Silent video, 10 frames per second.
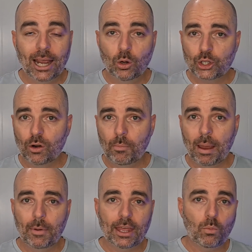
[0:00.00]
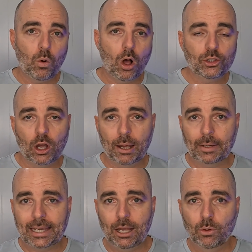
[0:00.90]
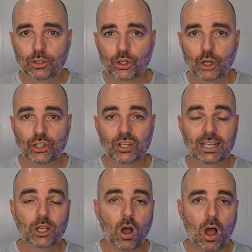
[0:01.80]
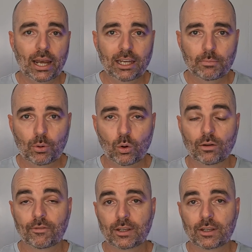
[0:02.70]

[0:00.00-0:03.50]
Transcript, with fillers: And also remember that while dynamic keyword insertion is highly important